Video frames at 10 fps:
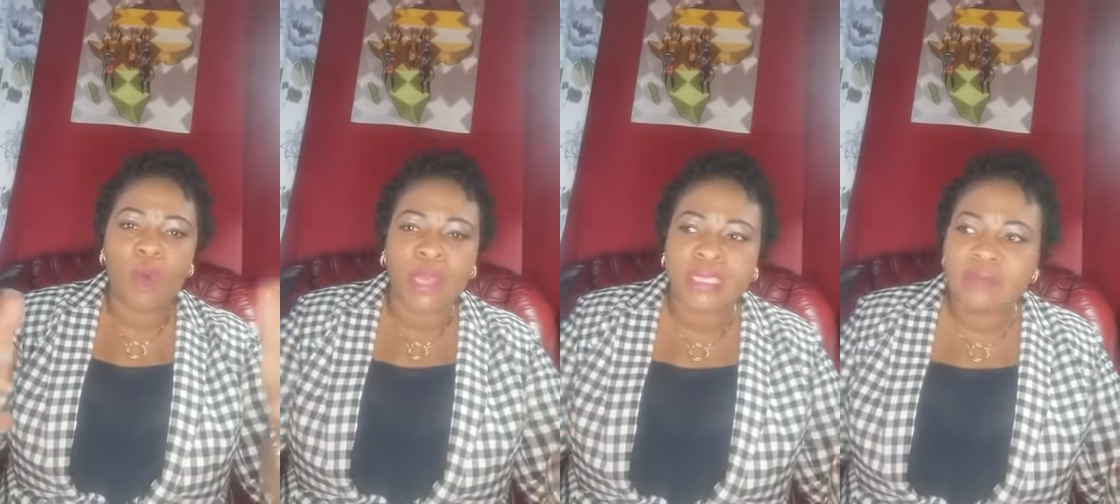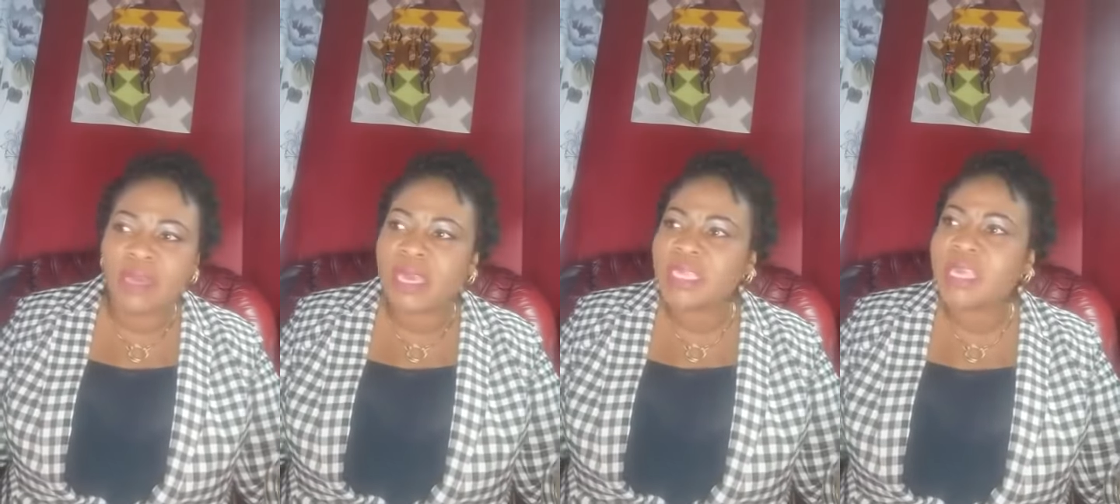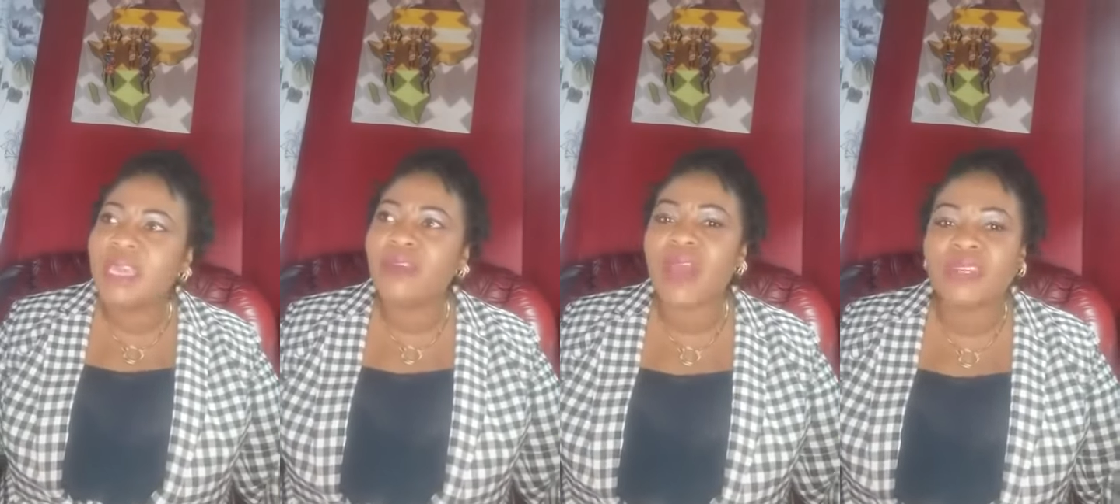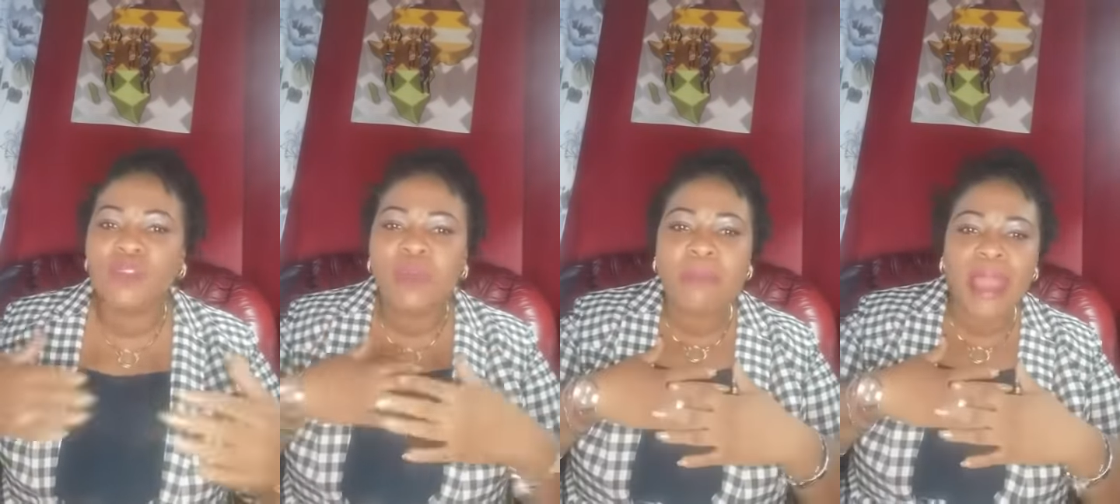coin ti me yes e radio
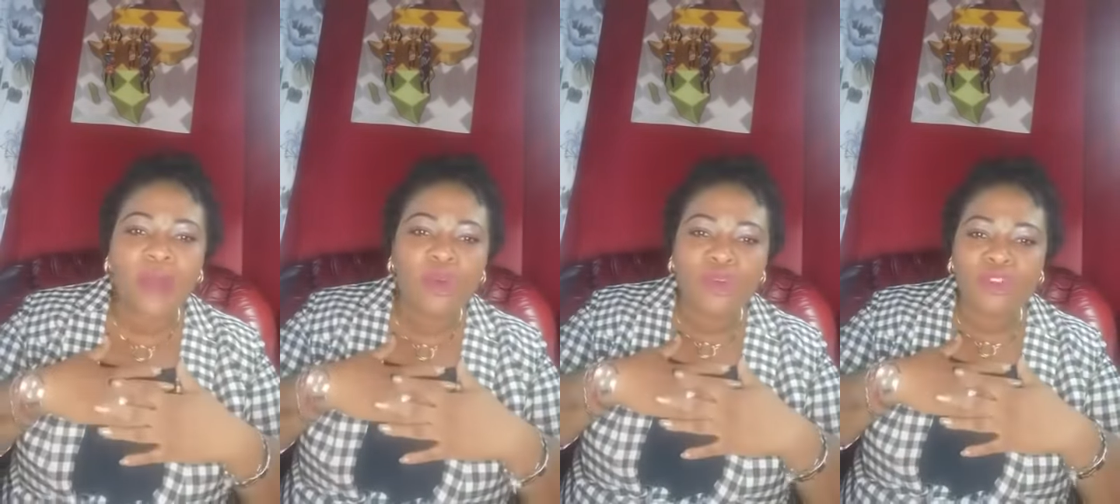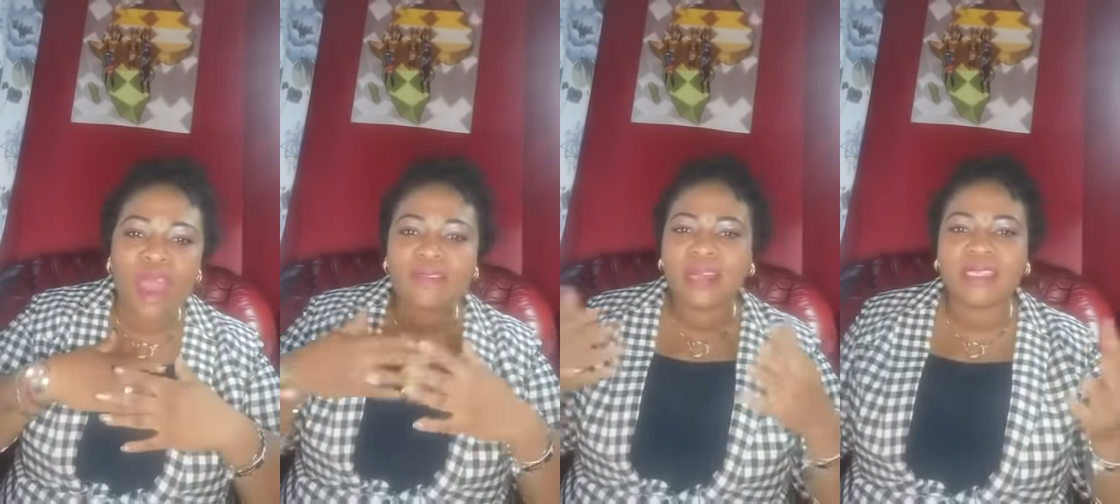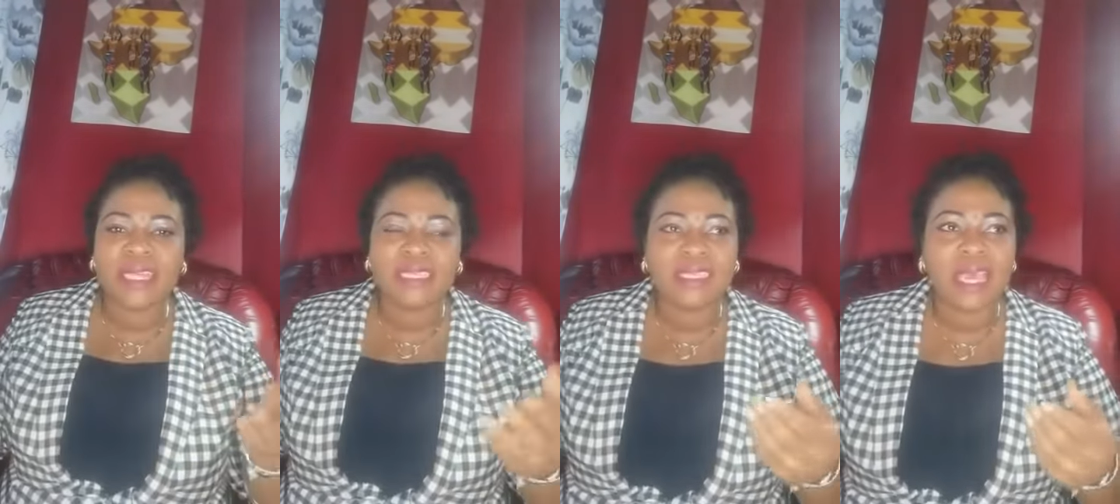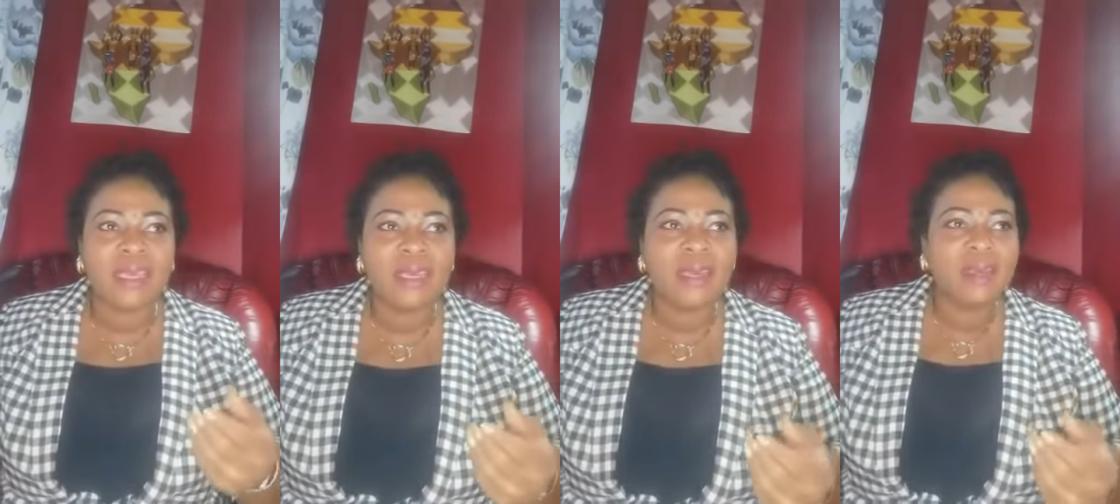obi buy a kuno driver no dey dey.